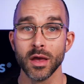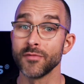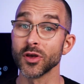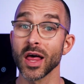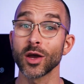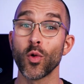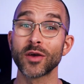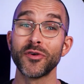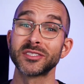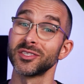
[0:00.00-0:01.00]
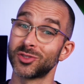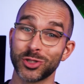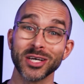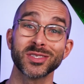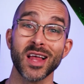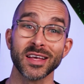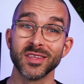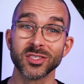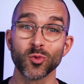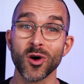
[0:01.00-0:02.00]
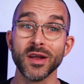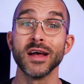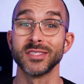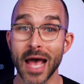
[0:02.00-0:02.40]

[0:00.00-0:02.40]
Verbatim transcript: If you like quick fixes just like this one,